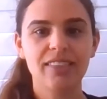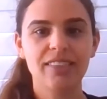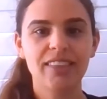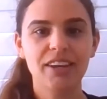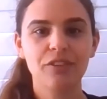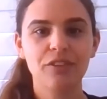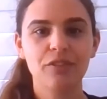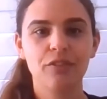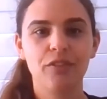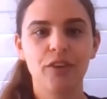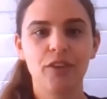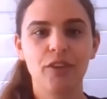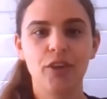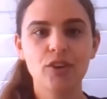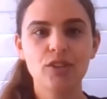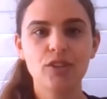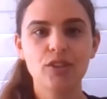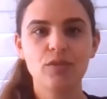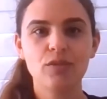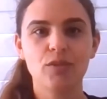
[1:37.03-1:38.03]
Then for
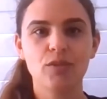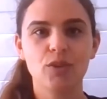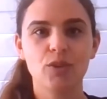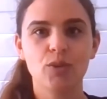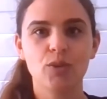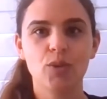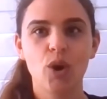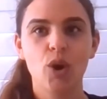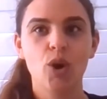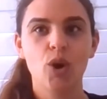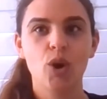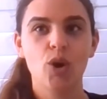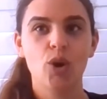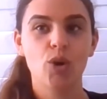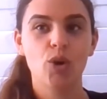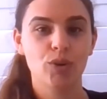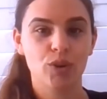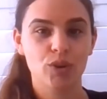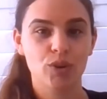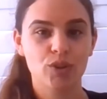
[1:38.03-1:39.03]
those of you
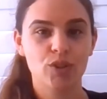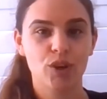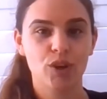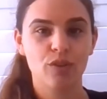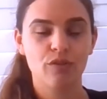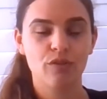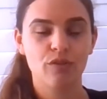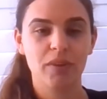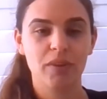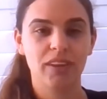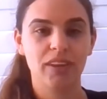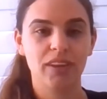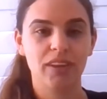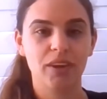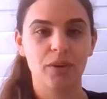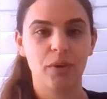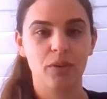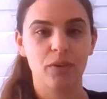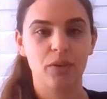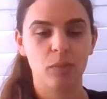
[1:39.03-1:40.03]
who are not so familiar
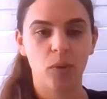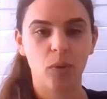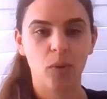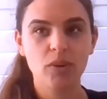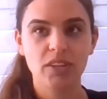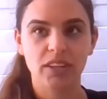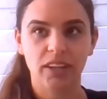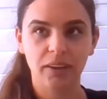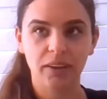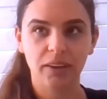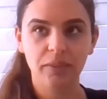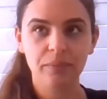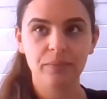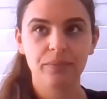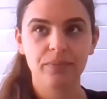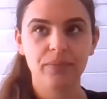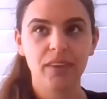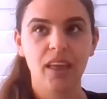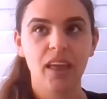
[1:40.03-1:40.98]
with reporting,